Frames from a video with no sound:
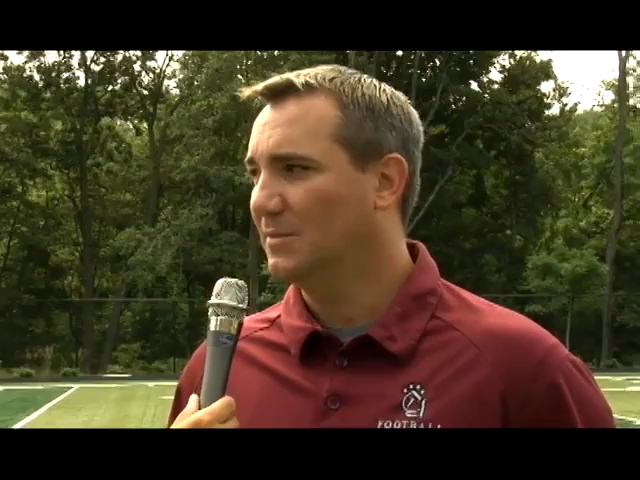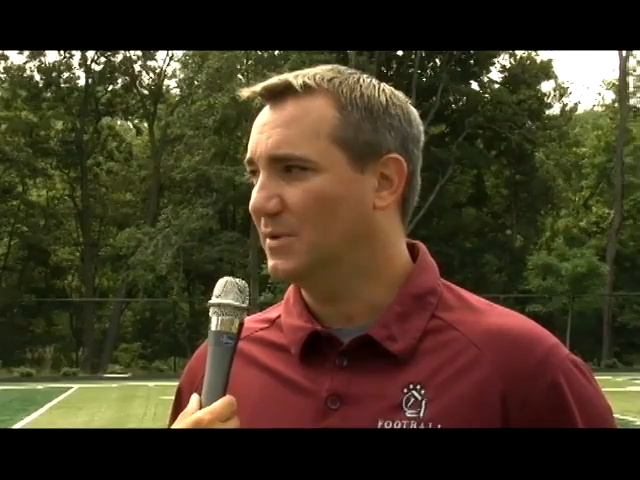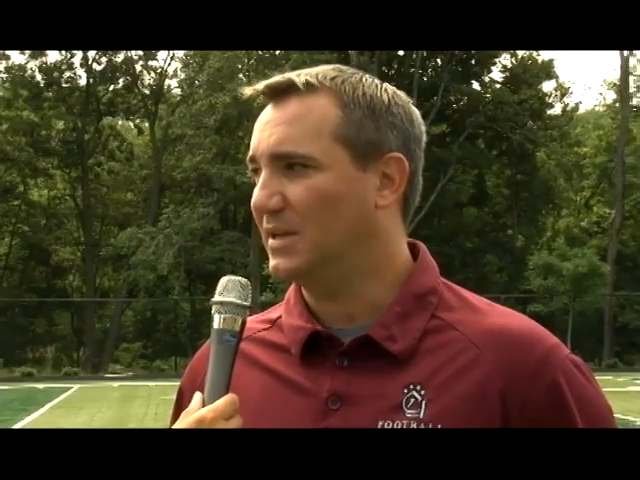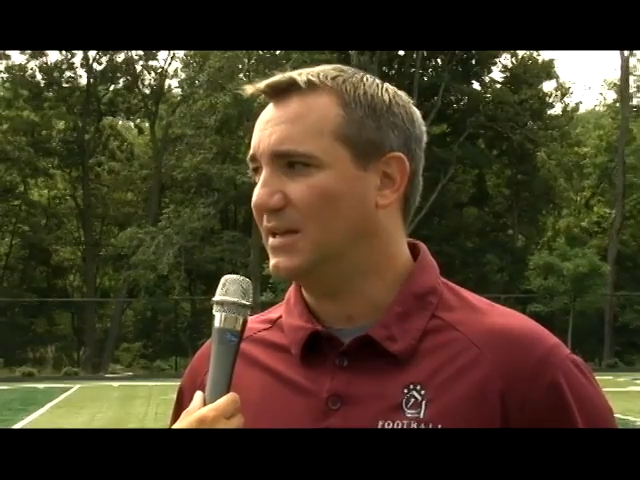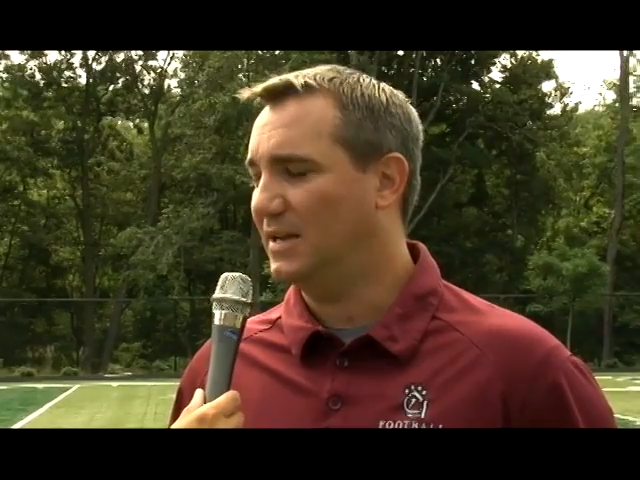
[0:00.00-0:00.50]

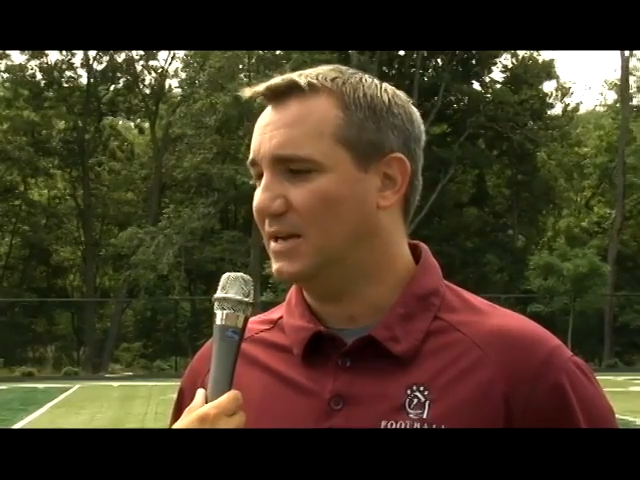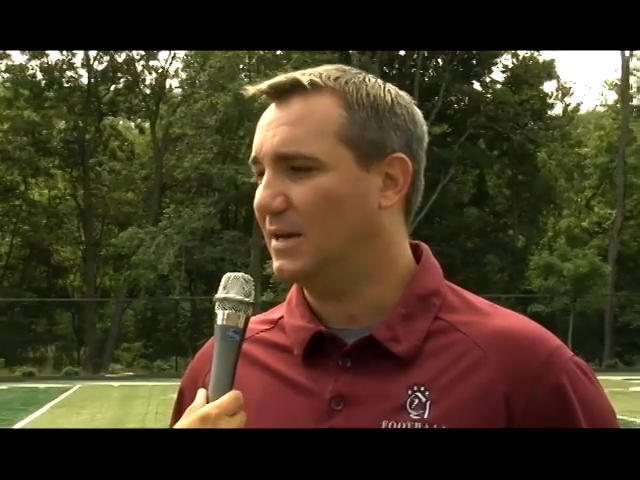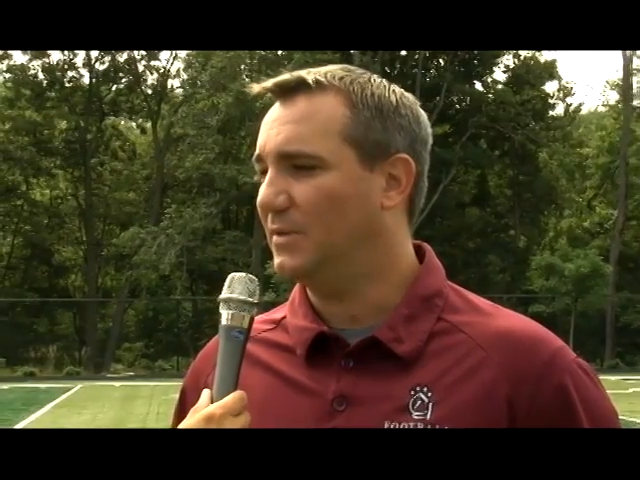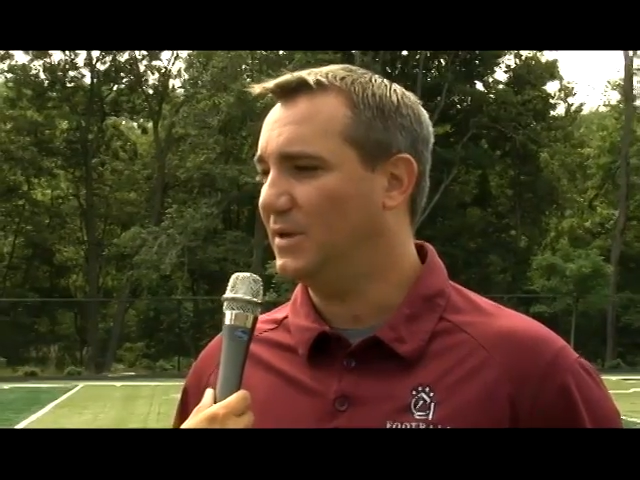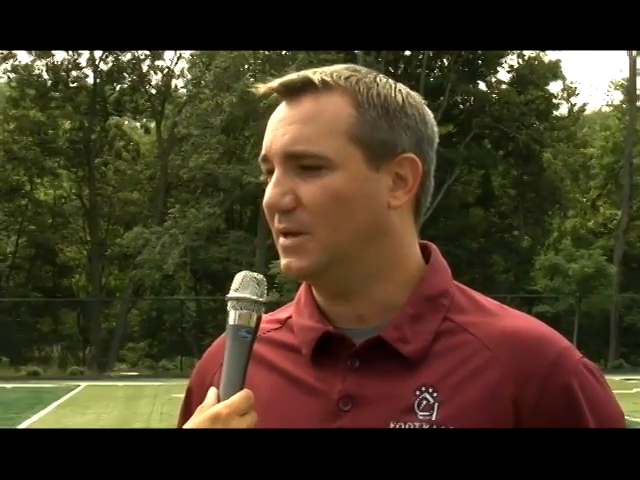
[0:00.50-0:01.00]
But they need to
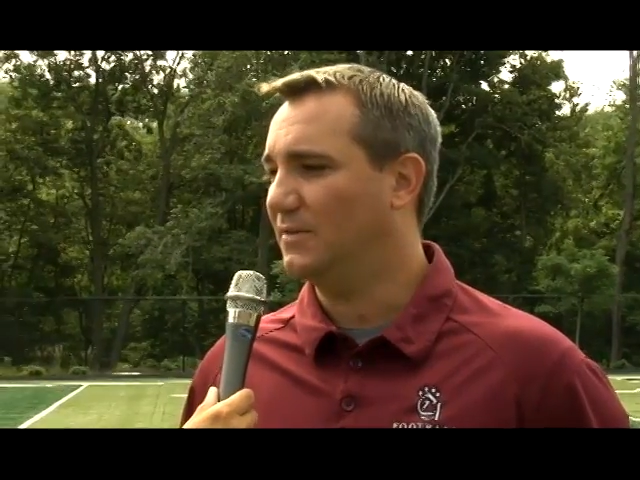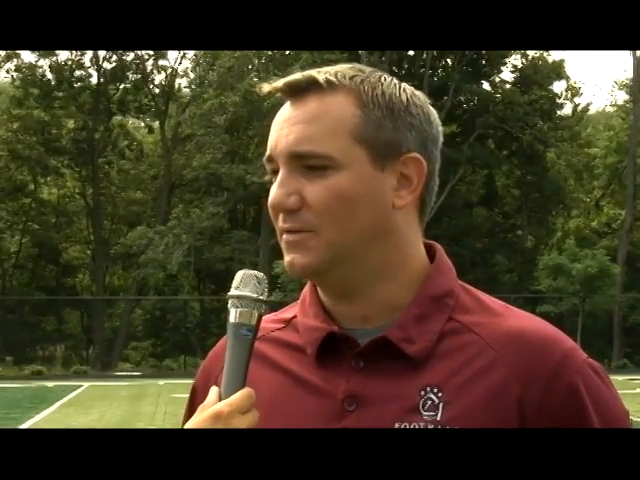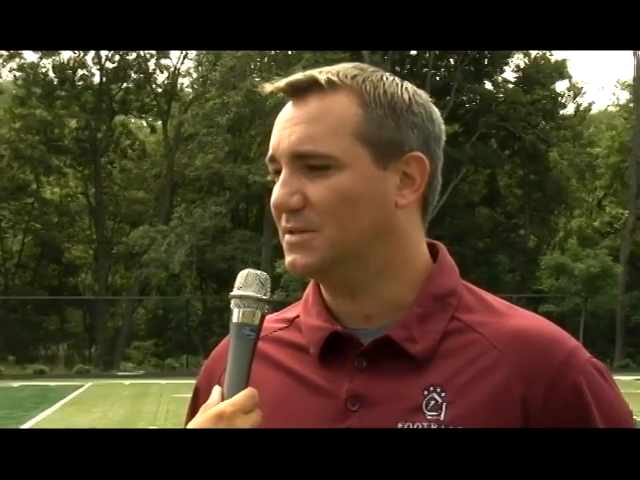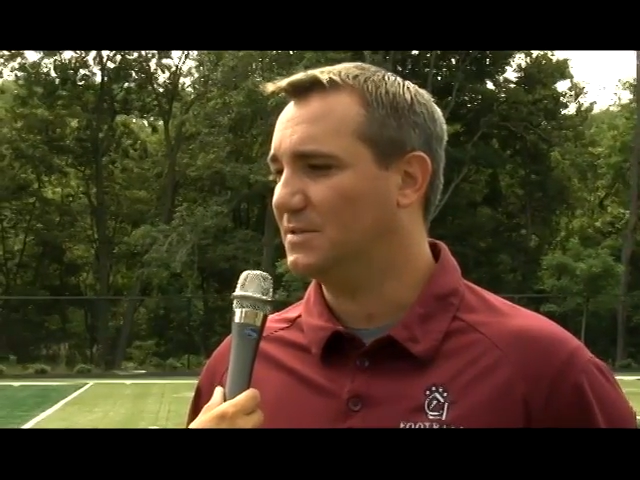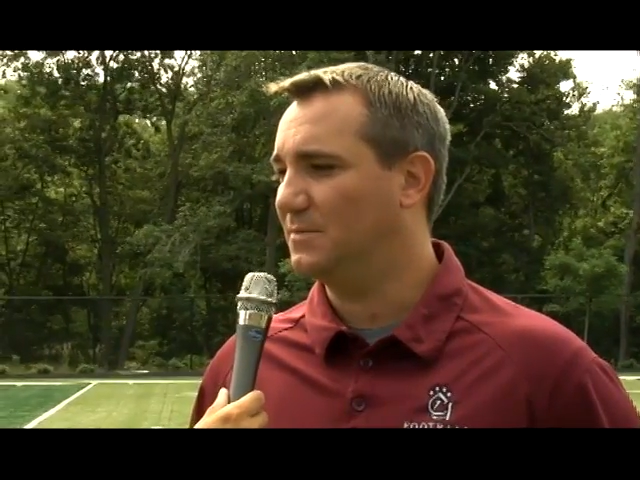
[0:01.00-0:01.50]
come in and give
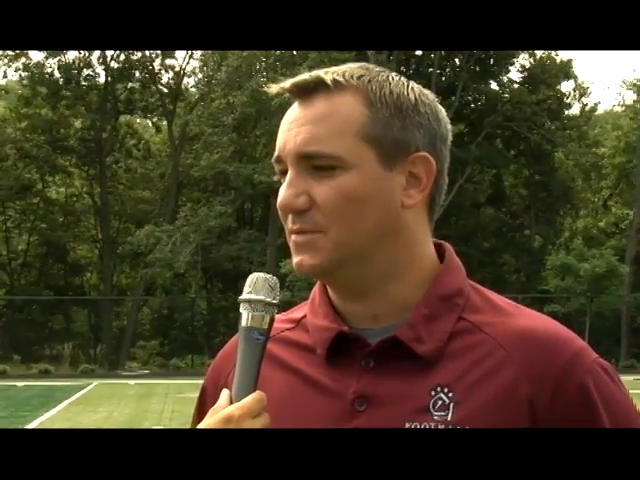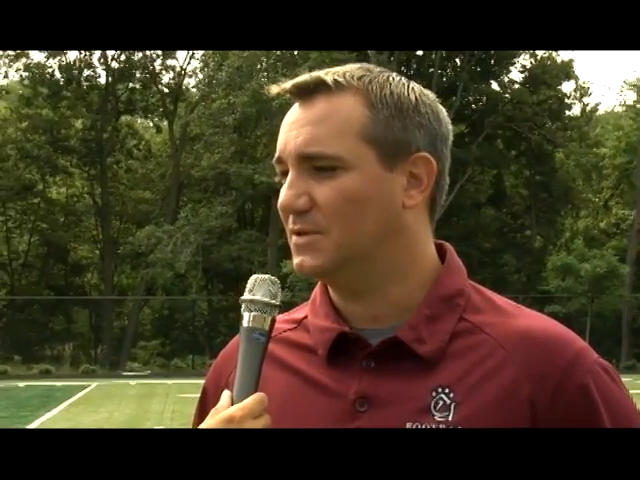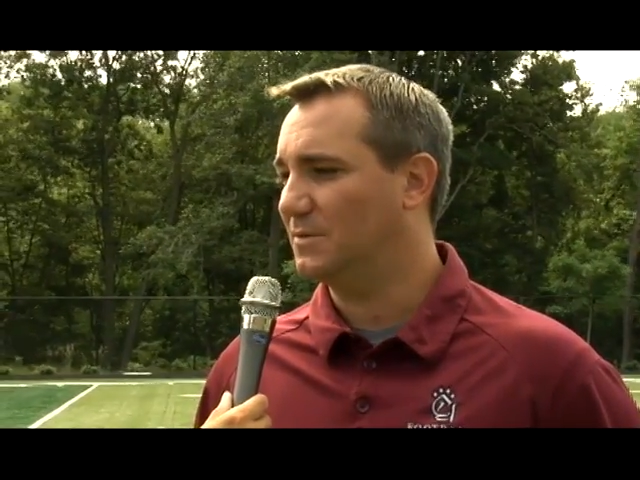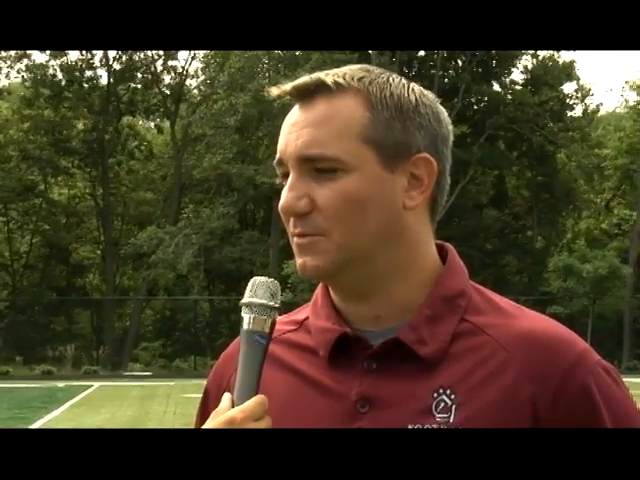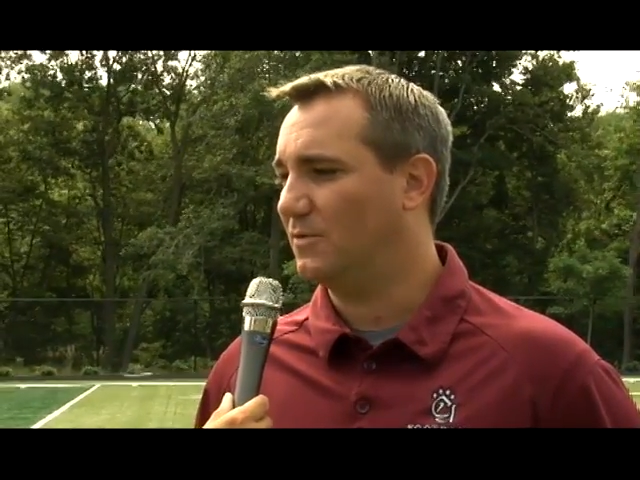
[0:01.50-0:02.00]
us
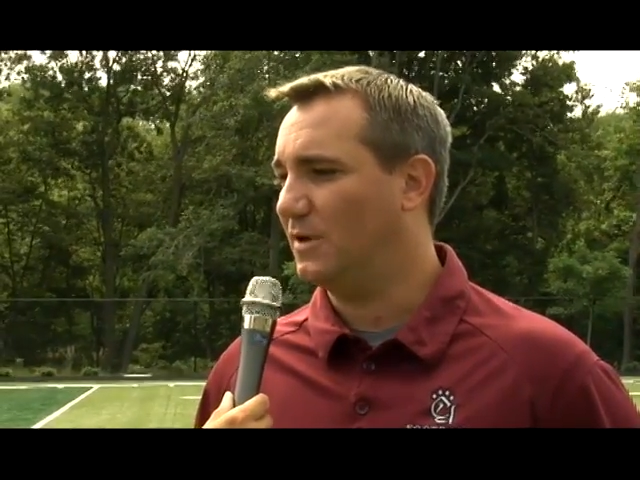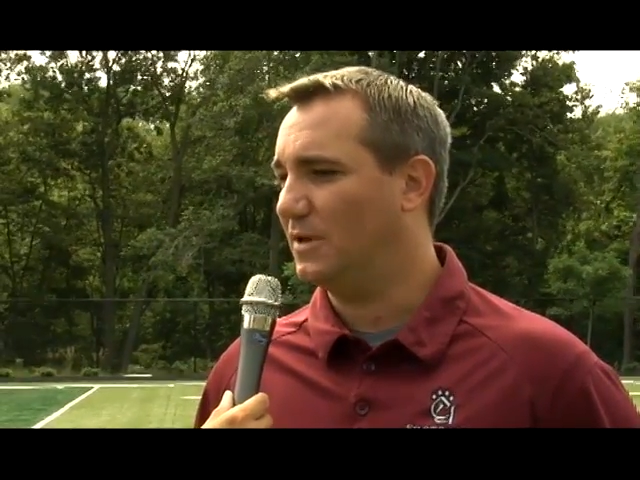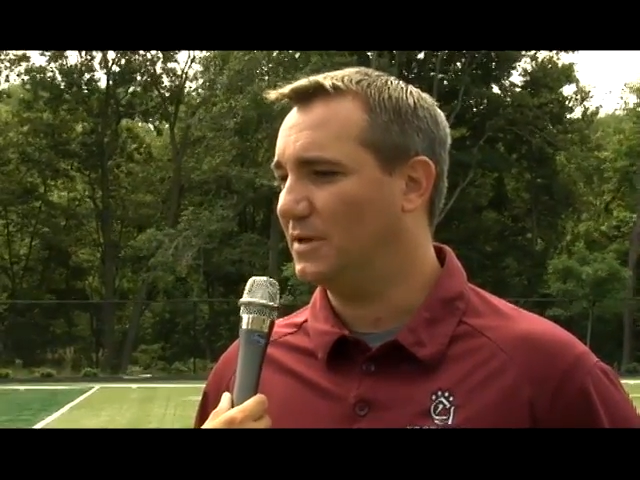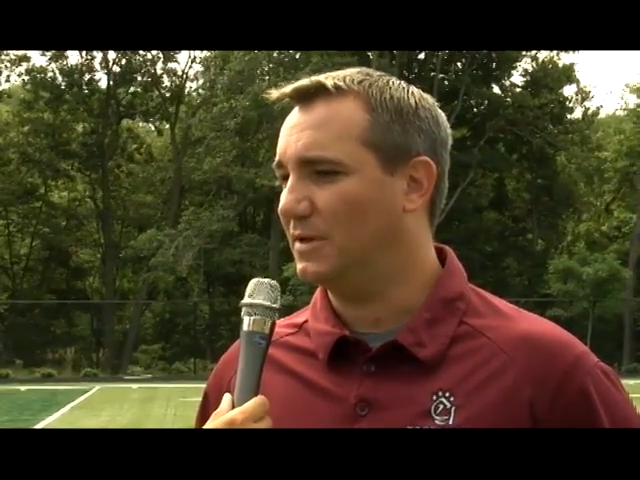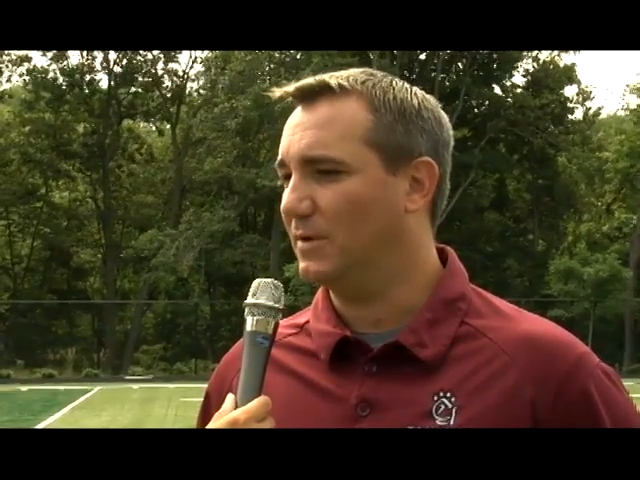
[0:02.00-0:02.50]
some
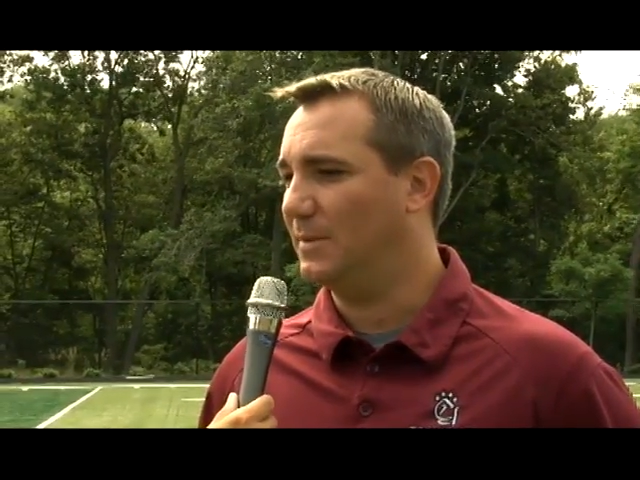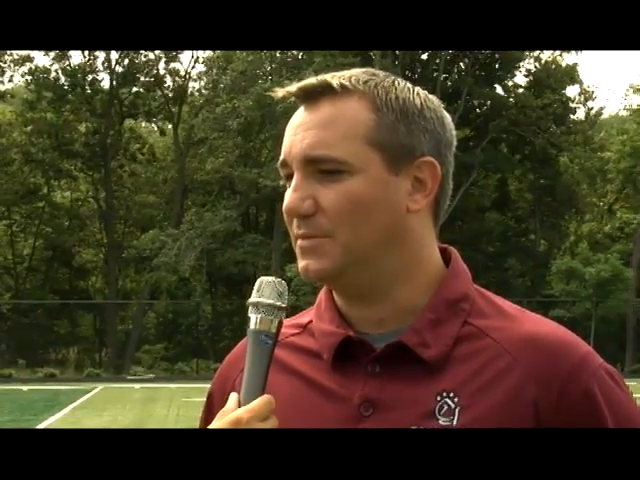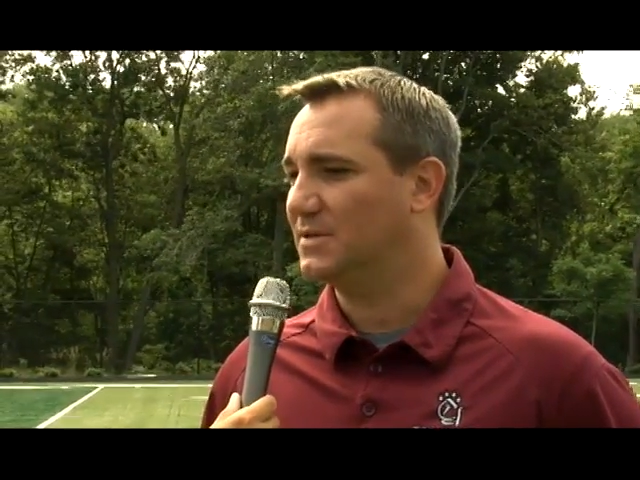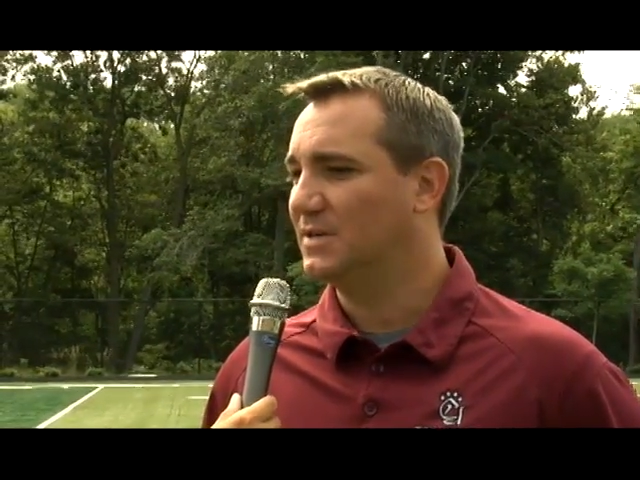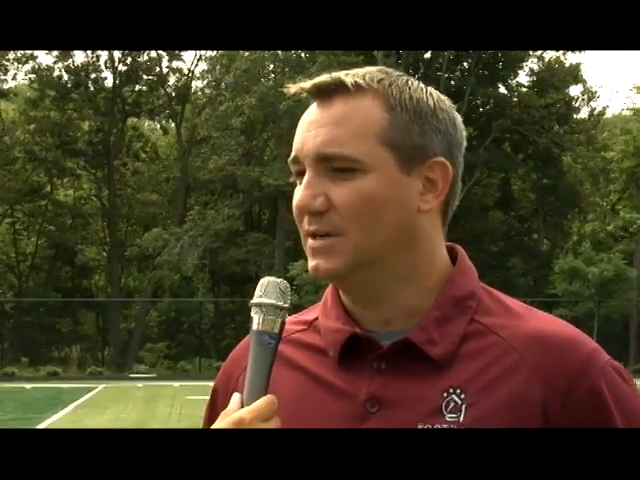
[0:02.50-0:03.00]
quality
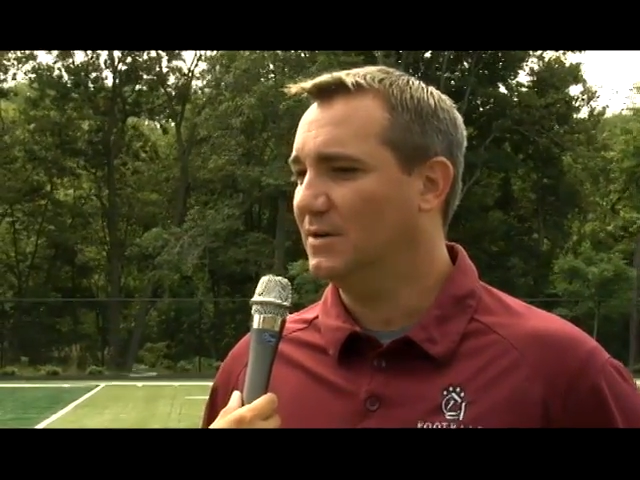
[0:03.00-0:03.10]
reps